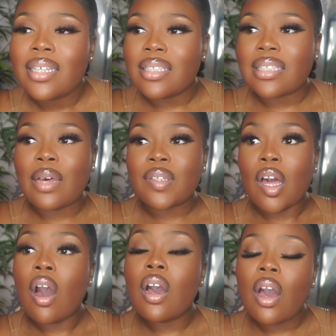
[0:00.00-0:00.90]
this guy was
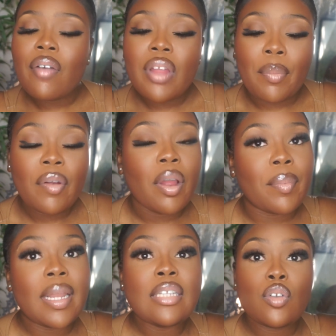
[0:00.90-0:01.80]
like, oh, hurry
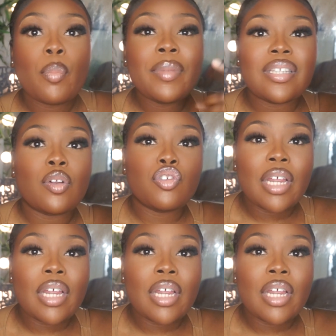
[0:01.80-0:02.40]
up, let's not miss our